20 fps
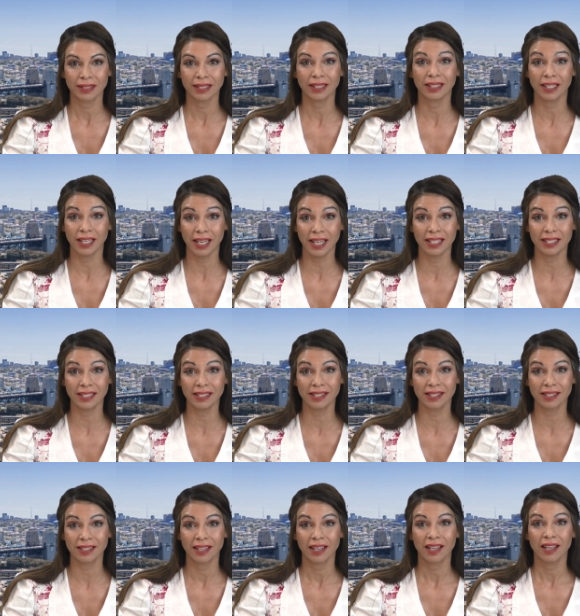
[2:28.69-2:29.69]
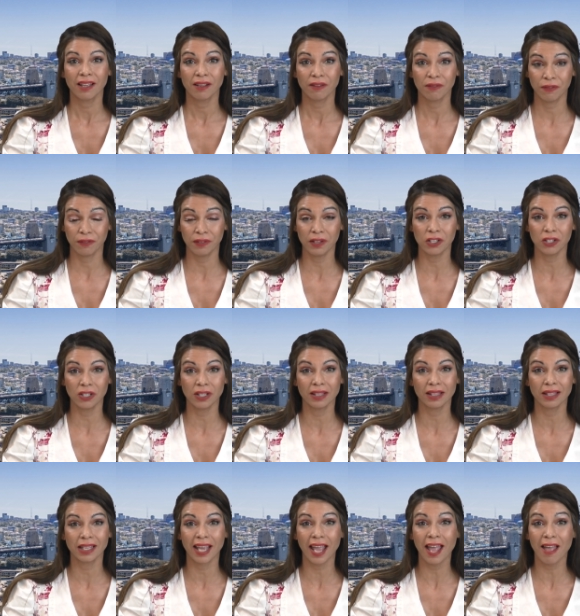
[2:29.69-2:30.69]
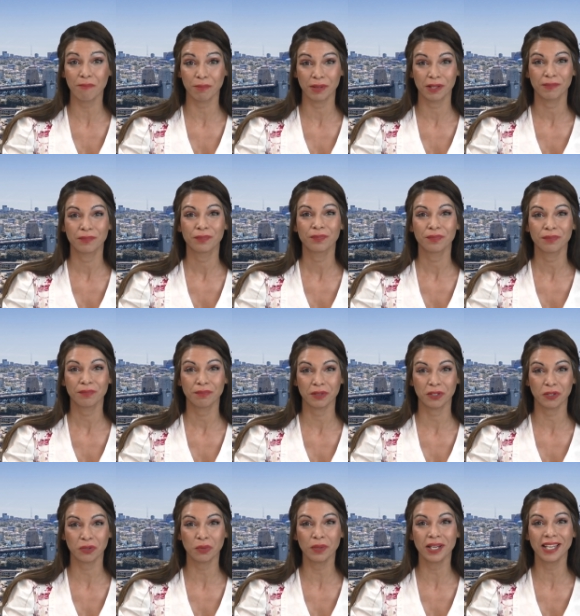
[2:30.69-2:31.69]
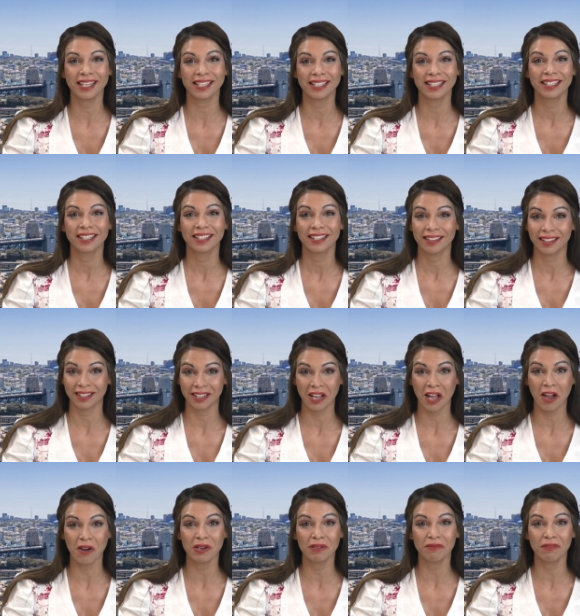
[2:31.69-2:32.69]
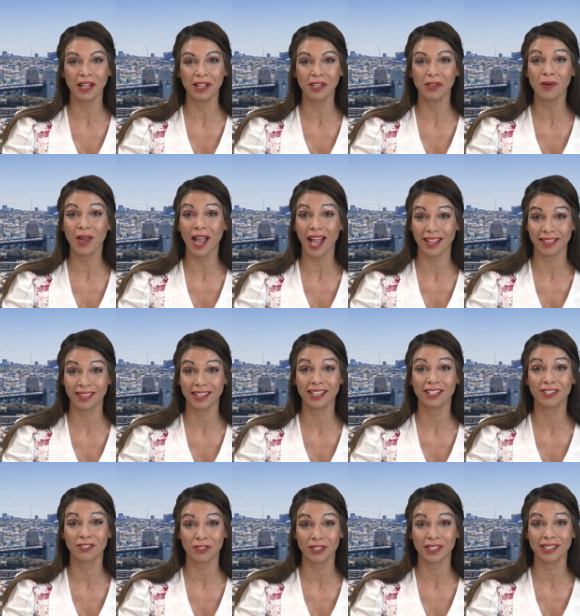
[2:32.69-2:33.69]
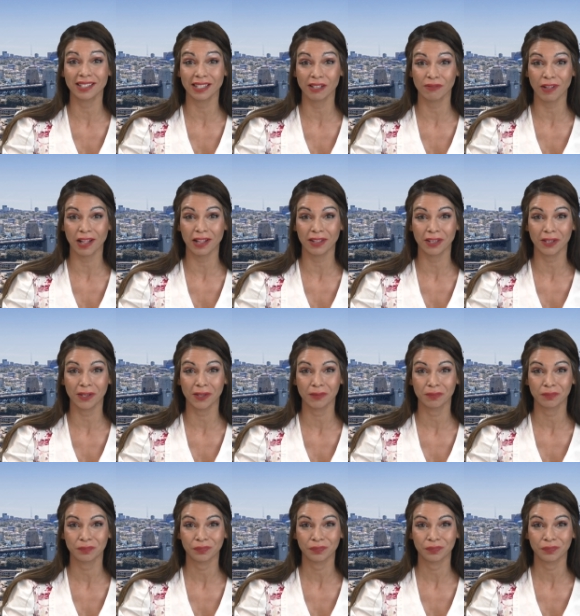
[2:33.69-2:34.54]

and hence finishing the gap between the current value and the intrinsic value.